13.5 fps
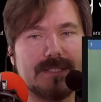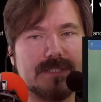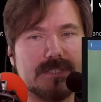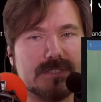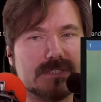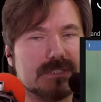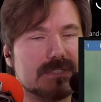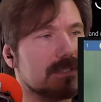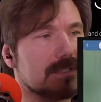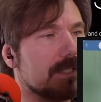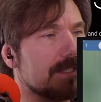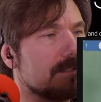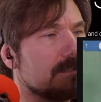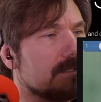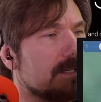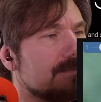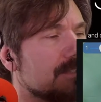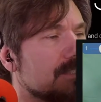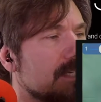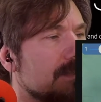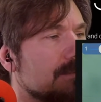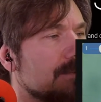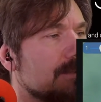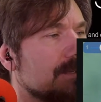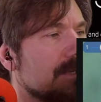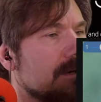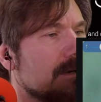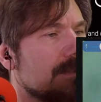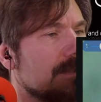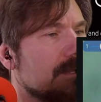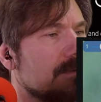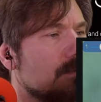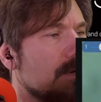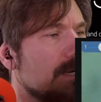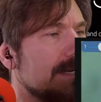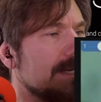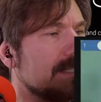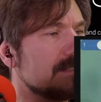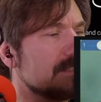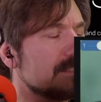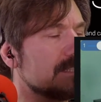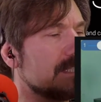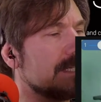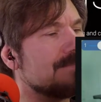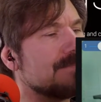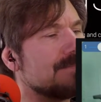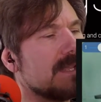use the slider off the top of the right-hand side.